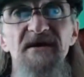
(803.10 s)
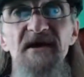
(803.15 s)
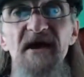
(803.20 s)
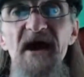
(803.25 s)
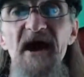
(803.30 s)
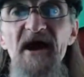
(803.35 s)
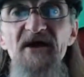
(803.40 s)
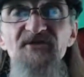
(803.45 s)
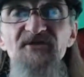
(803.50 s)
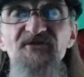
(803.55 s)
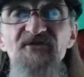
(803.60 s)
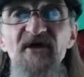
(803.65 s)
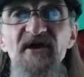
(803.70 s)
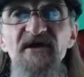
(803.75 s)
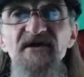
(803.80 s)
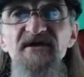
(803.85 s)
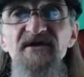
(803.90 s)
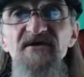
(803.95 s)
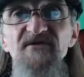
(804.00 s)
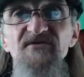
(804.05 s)
I
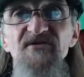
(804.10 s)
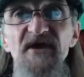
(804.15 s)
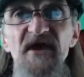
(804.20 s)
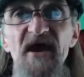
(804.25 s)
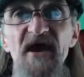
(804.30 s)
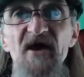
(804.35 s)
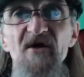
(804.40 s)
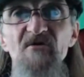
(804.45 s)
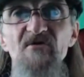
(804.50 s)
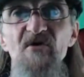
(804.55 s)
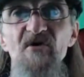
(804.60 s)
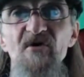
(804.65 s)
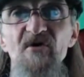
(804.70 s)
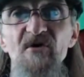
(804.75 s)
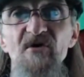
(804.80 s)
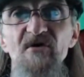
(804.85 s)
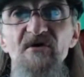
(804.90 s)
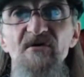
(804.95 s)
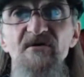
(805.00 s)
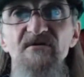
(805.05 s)
think the
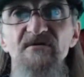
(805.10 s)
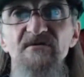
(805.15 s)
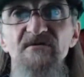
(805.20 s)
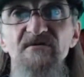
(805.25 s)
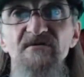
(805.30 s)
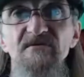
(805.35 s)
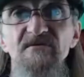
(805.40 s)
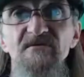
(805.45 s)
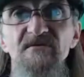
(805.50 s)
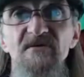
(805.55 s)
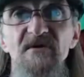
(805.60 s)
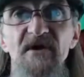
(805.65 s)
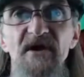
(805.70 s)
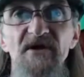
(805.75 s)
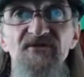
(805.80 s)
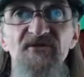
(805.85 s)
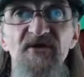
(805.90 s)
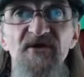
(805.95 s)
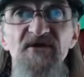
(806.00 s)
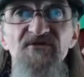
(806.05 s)
alcohol
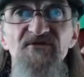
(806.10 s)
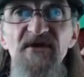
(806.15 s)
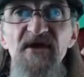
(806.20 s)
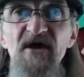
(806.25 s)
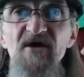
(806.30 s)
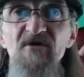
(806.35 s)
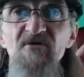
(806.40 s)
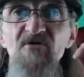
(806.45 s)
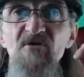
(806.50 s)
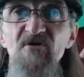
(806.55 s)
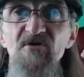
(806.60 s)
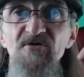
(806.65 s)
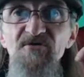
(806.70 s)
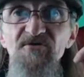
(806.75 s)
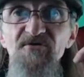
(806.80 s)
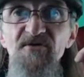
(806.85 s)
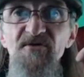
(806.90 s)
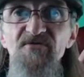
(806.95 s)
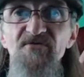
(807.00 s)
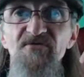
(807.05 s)

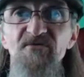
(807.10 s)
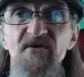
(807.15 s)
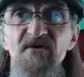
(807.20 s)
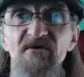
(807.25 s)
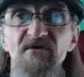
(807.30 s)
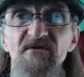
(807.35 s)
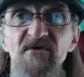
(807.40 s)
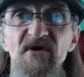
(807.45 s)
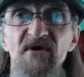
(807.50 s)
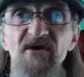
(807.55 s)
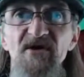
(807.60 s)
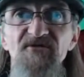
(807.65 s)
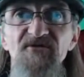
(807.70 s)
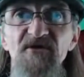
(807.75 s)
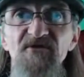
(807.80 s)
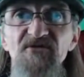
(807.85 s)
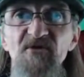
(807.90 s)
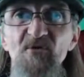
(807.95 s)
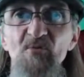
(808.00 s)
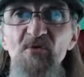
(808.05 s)
does that. I
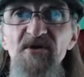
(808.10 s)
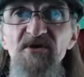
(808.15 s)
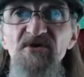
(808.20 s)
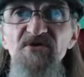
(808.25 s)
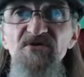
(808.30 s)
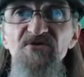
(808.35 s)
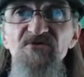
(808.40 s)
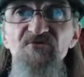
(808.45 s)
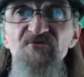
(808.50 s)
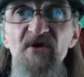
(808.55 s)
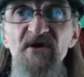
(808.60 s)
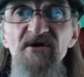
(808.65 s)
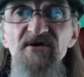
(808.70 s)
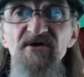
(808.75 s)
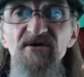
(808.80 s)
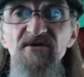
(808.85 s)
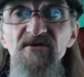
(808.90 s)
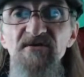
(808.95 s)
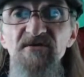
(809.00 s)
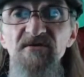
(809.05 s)
think that when he's
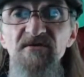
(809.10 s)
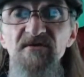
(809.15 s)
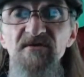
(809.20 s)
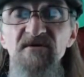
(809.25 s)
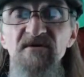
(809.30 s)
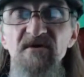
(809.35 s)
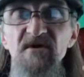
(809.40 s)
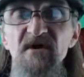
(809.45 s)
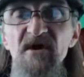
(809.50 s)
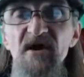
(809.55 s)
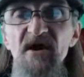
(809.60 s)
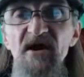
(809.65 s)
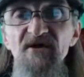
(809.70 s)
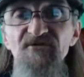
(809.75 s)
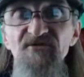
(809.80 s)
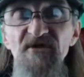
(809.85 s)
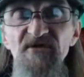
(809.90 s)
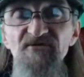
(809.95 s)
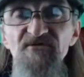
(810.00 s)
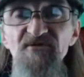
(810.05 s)
drinking, I
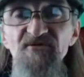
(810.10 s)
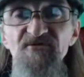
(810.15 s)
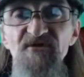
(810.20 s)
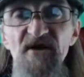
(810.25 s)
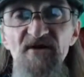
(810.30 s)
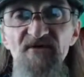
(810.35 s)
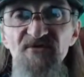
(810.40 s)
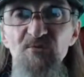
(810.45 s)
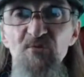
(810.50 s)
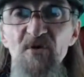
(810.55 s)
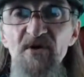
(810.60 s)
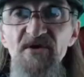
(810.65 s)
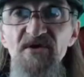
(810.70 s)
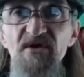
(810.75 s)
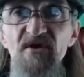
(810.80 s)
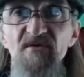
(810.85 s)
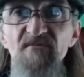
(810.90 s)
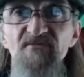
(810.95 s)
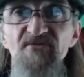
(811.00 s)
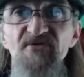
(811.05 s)
think that that's what
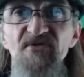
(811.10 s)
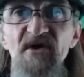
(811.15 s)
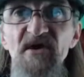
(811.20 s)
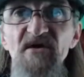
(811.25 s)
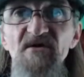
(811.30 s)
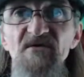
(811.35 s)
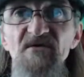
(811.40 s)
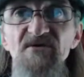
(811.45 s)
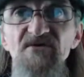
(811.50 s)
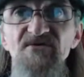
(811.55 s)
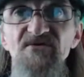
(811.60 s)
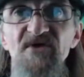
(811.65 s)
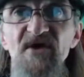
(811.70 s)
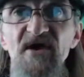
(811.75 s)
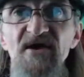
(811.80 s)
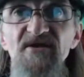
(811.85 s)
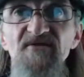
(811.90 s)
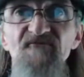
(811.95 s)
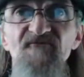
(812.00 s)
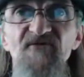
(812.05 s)
comes out is
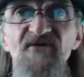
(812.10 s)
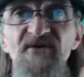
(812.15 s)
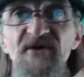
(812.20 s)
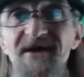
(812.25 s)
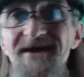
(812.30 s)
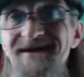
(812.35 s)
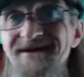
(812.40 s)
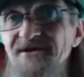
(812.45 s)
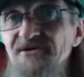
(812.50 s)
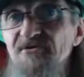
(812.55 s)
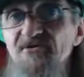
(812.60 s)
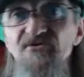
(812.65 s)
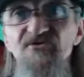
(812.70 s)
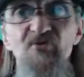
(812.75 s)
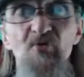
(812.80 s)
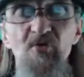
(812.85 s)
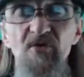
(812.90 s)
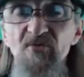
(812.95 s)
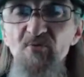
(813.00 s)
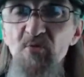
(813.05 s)
kind of an anger
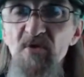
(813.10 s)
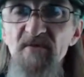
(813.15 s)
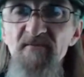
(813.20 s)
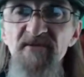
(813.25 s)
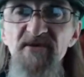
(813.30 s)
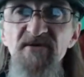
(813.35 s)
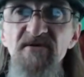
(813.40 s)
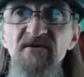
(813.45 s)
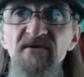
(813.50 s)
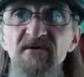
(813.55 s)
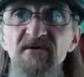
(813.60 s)
toward women.